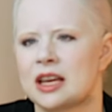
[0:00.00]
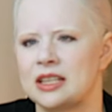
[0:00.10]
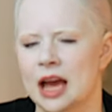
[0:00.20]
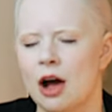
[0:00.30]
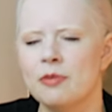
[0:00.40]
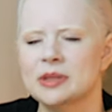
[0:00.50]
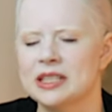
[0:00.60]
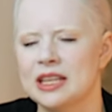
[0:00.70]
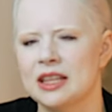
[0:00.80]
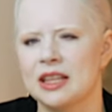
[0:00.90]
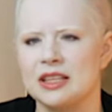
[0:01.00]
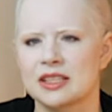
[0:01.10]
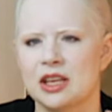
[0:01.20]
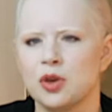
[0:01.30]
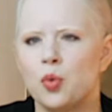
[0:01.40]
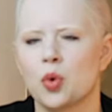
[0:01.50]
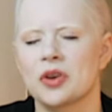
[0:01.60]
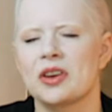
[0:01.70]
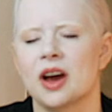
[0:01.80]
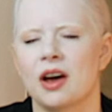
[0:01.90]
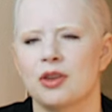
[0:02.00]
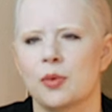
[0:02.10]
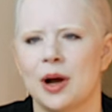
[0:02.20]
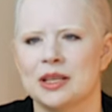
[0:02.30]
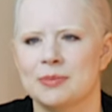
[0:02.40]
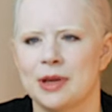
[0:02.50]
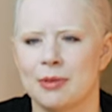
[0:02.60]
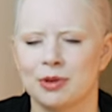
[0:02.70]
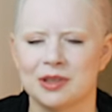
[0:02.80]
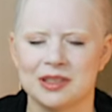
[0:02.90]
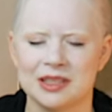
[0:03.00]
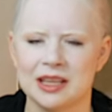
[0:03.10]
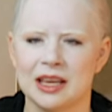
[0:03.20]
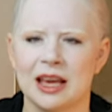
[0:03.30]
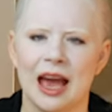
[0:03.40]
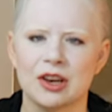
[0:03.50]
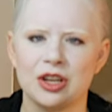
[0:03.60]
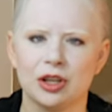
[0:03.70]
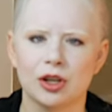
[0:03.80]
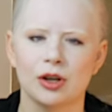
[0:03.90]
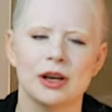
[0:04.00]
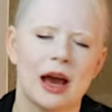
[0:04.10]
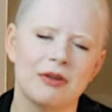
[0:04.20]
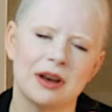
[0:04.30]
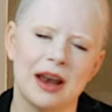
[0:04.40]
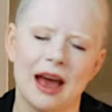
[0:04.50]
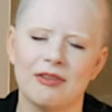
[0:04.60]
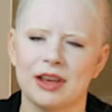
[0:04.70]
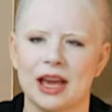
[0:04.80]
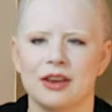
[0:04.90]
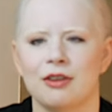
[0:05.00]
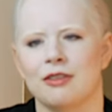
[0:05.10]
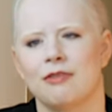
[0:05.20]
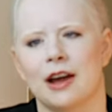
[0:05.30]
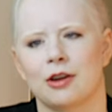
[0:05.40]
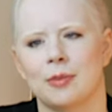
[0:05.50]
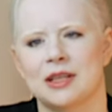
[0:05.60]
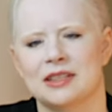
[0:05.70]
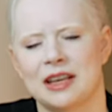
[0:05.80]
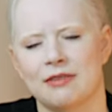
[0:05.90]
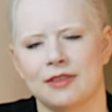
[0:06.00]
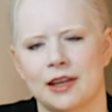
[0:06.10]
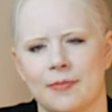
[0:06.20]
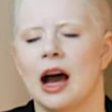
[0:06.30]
to help see things that you wouldn't otherwise be able to see and learn how to navigate your environment safely.